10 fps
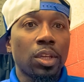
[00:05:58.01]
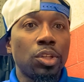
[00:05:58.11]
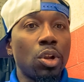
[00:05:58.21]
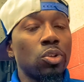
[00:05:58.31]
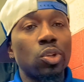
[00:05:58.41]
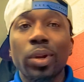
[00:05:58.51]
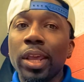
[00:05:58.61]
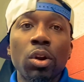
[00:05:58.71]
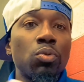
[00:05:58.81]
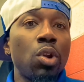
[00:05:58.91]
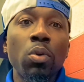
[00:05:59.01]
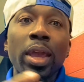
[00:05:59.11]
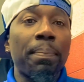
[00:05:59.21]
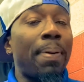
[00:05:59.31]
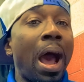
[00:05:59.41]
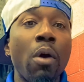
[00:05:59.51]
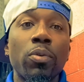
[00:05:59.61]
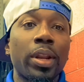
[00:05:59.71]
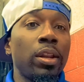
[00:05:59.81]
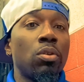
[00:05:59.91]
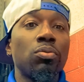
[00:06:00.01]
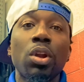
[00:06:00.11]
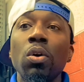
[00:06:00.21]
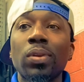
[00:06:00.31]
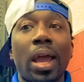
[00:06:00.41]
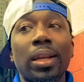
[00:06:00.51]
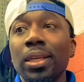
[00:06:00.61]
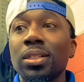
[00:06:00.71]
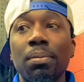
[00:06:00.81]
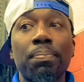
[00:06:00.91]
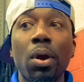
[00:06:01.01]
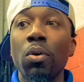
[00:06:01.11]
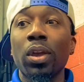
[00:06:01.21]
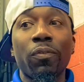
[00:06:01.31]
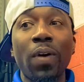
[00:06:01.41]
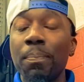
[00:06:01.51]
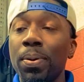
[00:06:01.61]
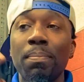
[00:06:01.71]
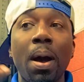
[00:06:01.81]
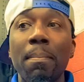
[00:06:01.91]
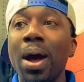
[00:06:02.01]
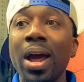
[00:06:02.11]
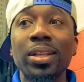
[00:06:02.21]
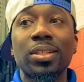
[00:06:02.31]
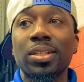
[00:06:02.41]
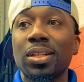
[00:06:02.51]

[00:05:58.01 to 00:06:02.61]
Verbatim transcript: You know, so they don't know their power. They don't know, like, listen, bro, if I put my mind to